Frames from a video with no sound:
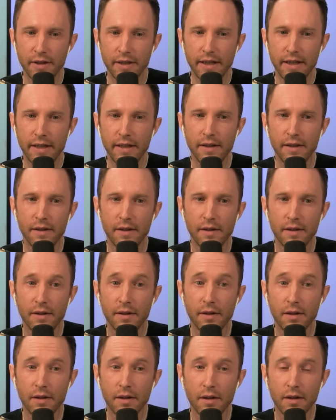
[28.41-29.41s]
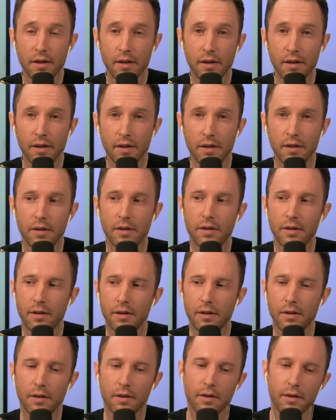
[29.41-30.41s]
It, he was tired when he did
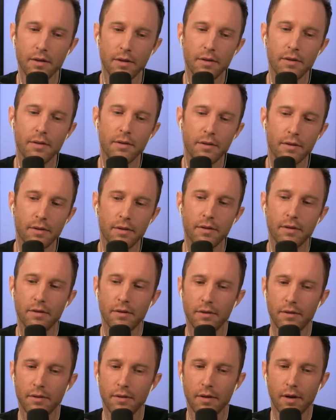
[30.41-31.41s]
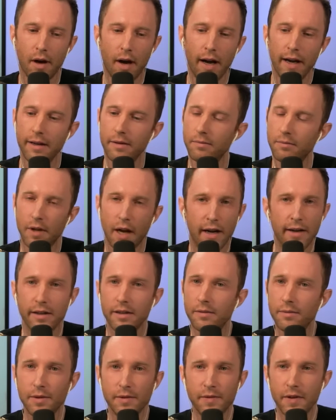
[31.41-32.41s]
that. to be fair, I'm not
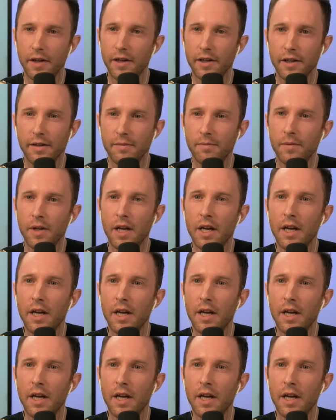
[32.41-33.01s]
going to be fair to him.